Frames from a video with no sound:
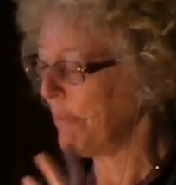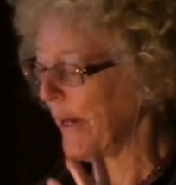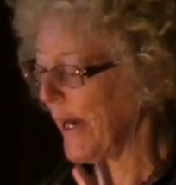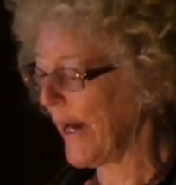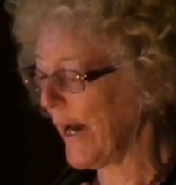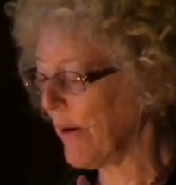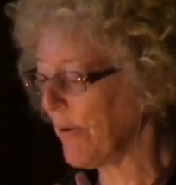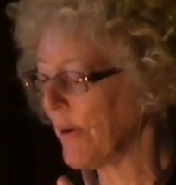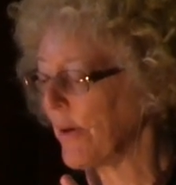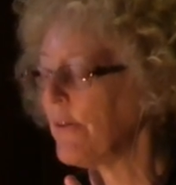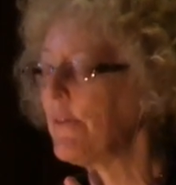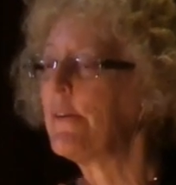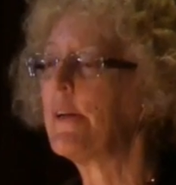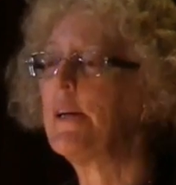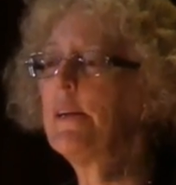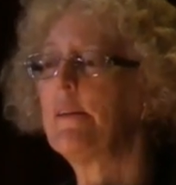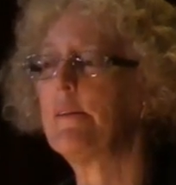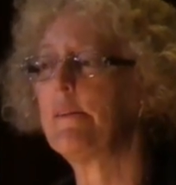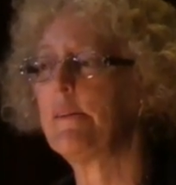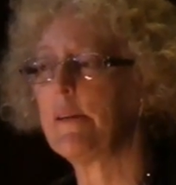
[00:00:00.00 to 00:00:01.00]
powers
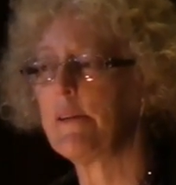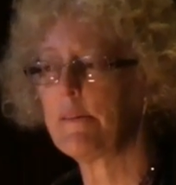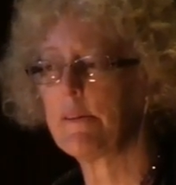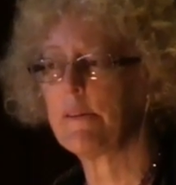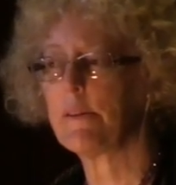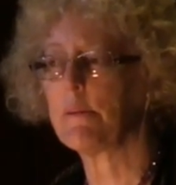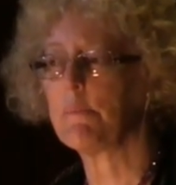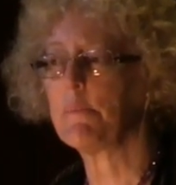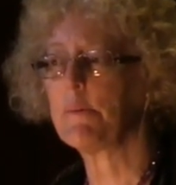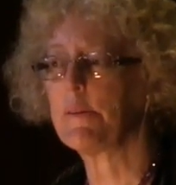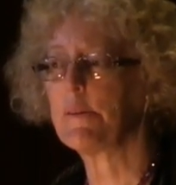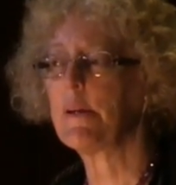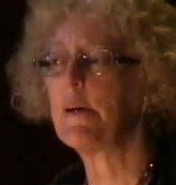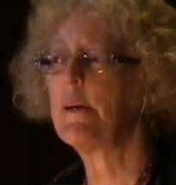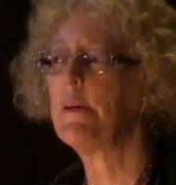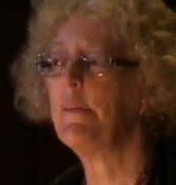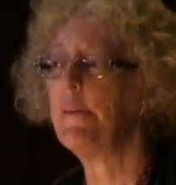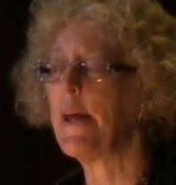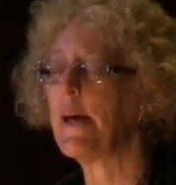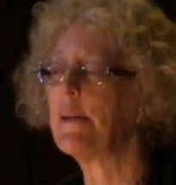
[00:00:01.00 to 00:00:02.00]
and systems
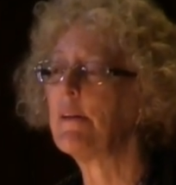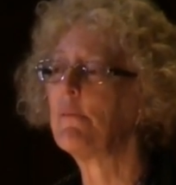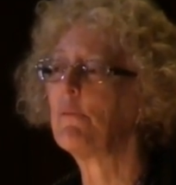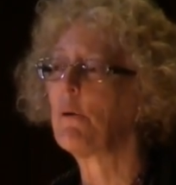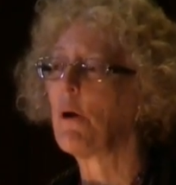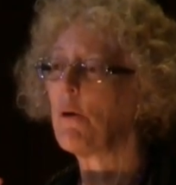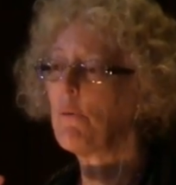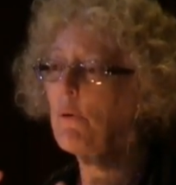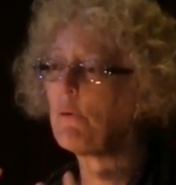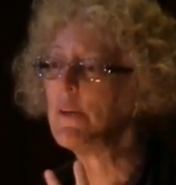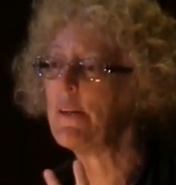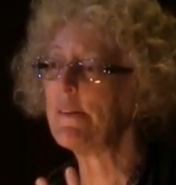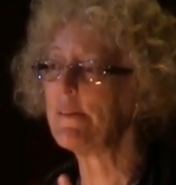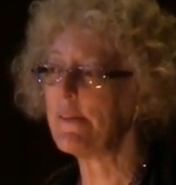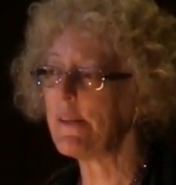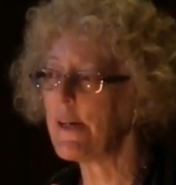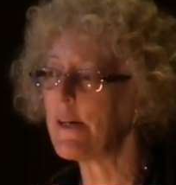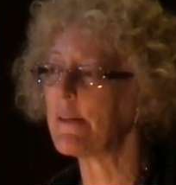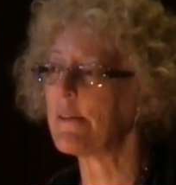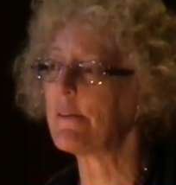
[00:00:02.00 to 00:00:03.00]
that
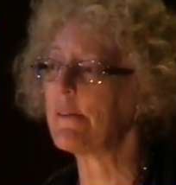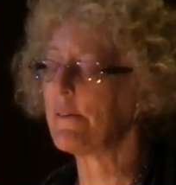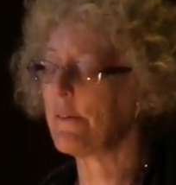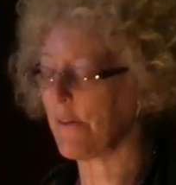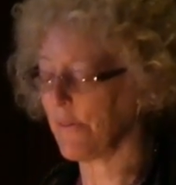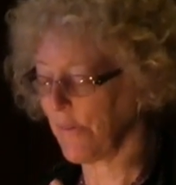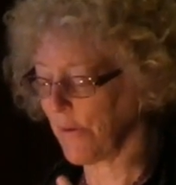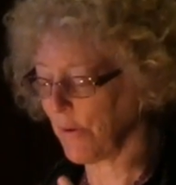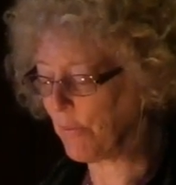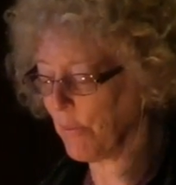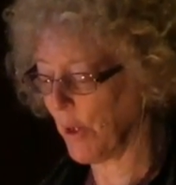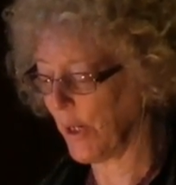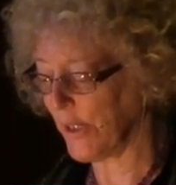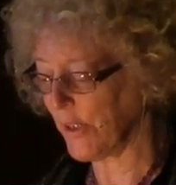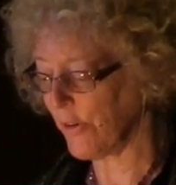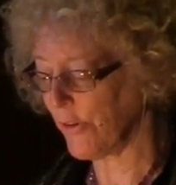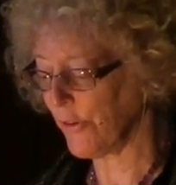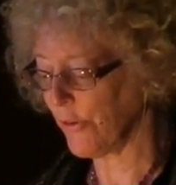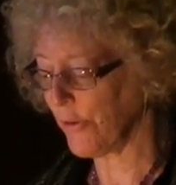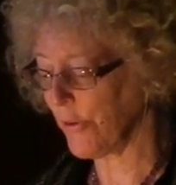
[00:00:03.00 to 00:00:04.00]
resist the
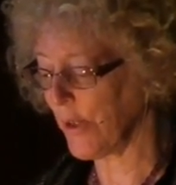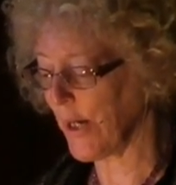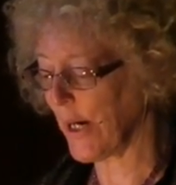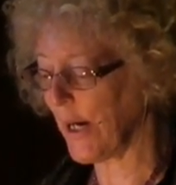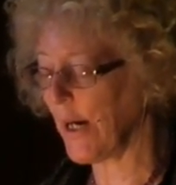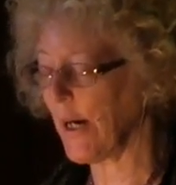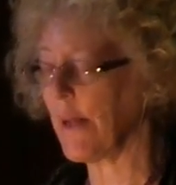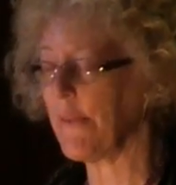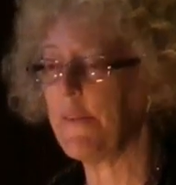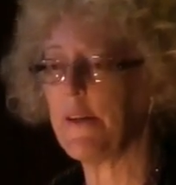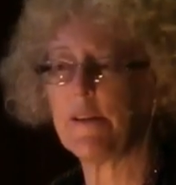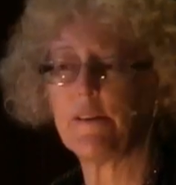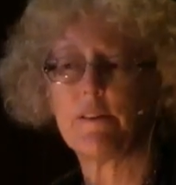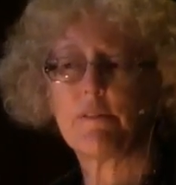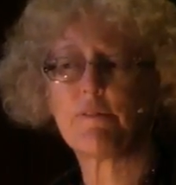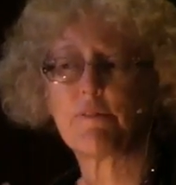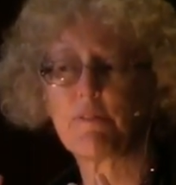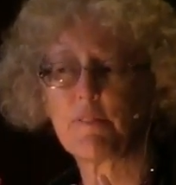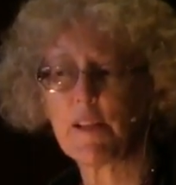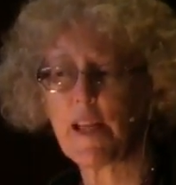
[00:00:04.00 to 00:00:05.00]
one true God, that
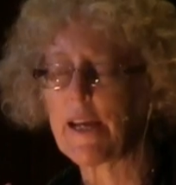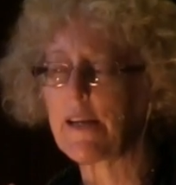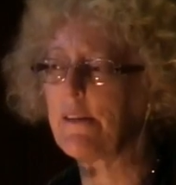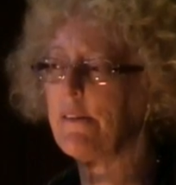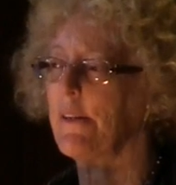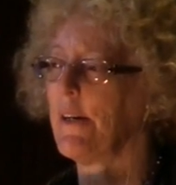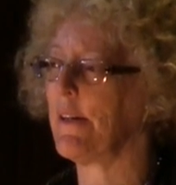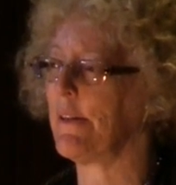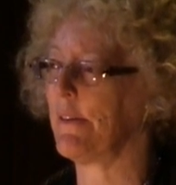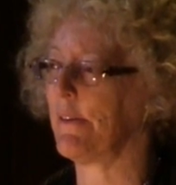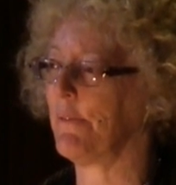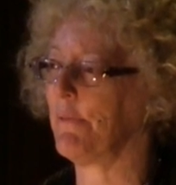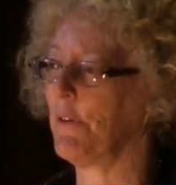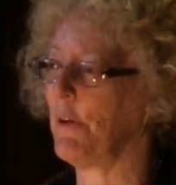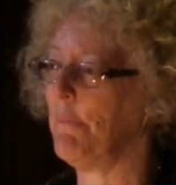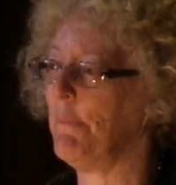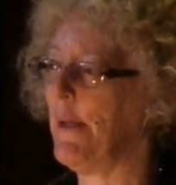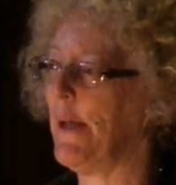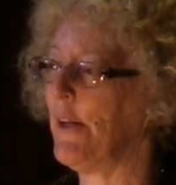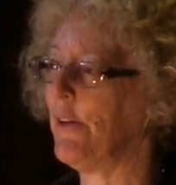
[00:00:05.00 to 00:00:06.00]
deflect us
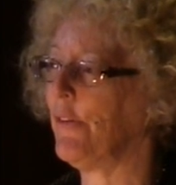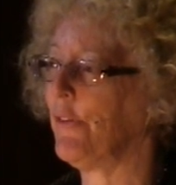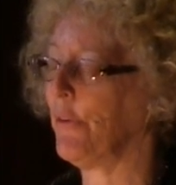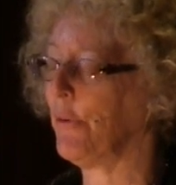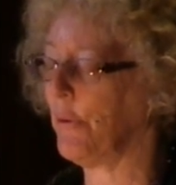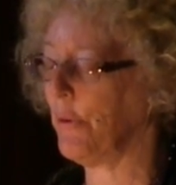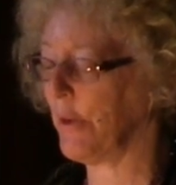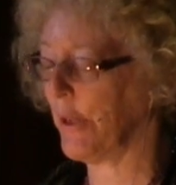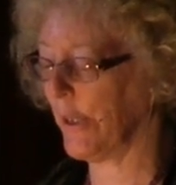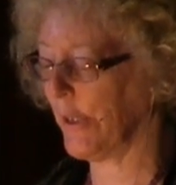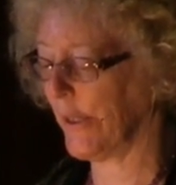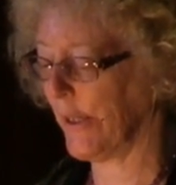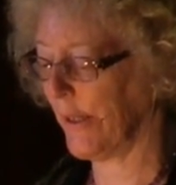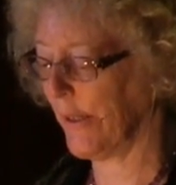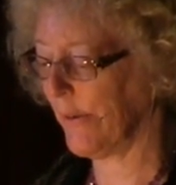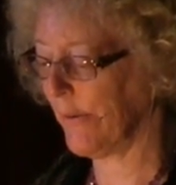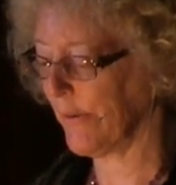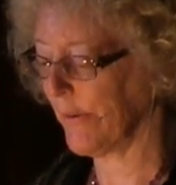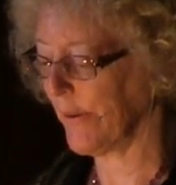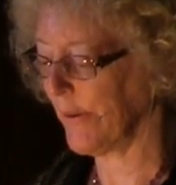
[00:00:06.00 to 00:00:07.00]
from that true
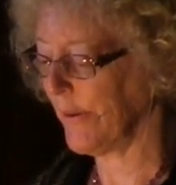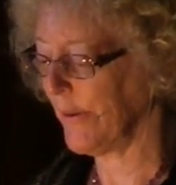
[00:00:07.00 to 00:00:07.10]
God.